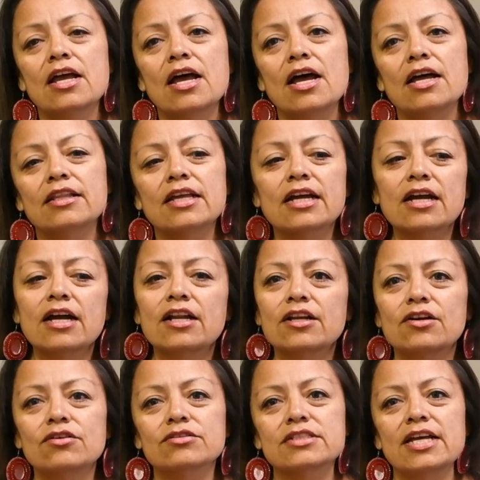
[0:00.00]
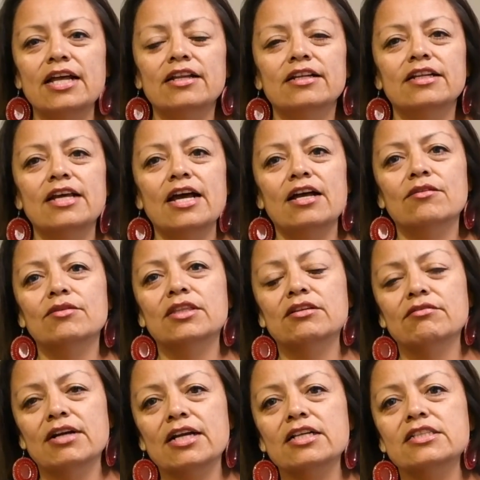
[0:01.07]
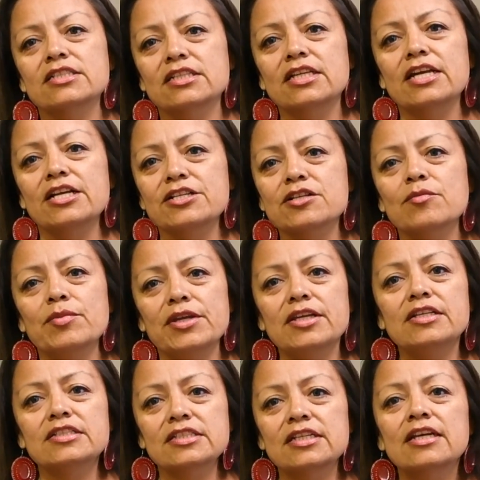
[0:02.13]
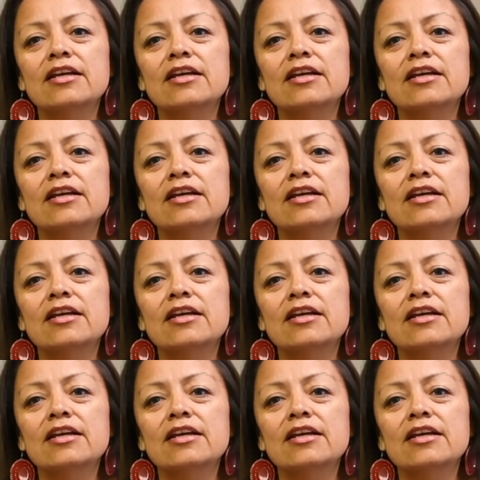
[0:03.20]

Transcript: and that kind of goes hand in hand with the reconciliation piece,